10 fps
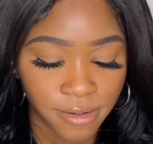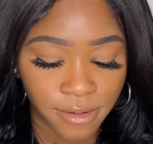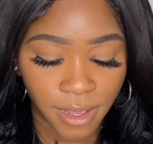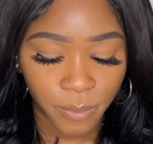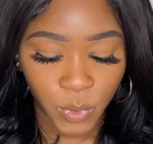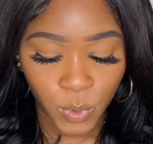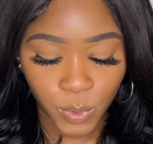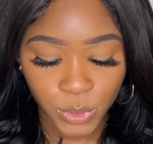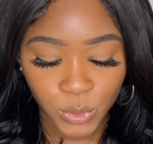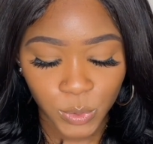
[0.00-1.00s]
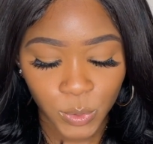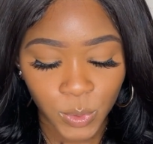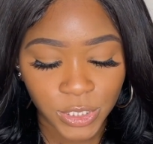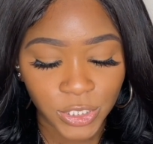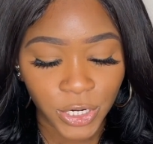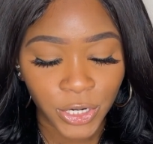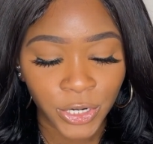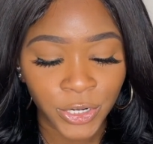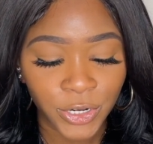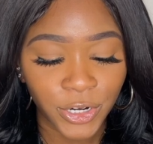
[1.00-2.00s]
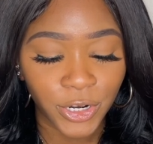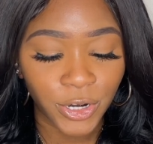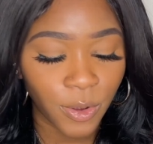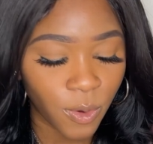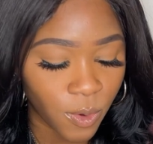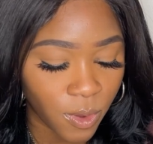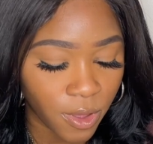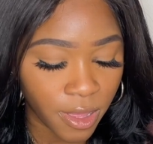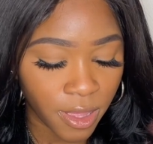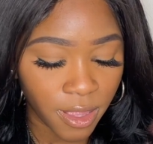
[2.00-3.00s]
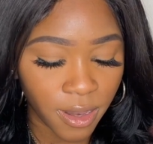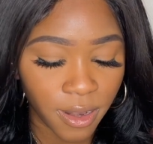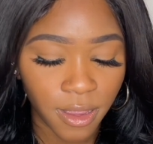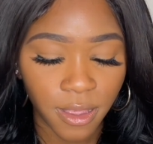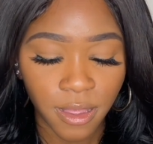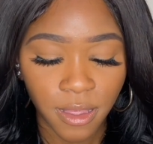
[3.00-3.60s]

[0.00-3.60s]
I'm going to turn her on.